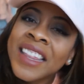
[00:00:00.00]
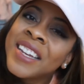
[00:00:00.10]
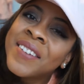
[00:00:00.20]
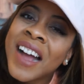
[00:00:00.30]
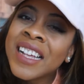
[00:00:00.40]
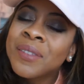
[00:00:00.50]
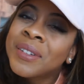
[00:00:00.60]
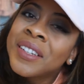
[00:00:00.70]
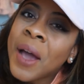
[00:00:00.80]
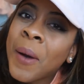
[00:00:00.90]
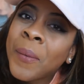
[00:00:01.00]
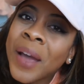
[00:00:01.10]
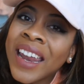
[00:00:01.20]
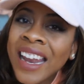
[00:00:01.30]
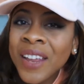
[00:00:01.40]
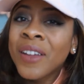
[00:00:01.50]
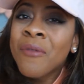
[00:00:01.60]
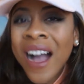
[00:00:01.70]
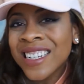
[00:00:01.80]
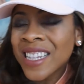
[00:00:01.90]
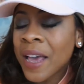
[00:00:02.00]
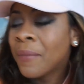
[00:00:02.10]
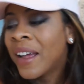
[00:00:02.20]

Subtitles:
then you guys will know when and you can watch them.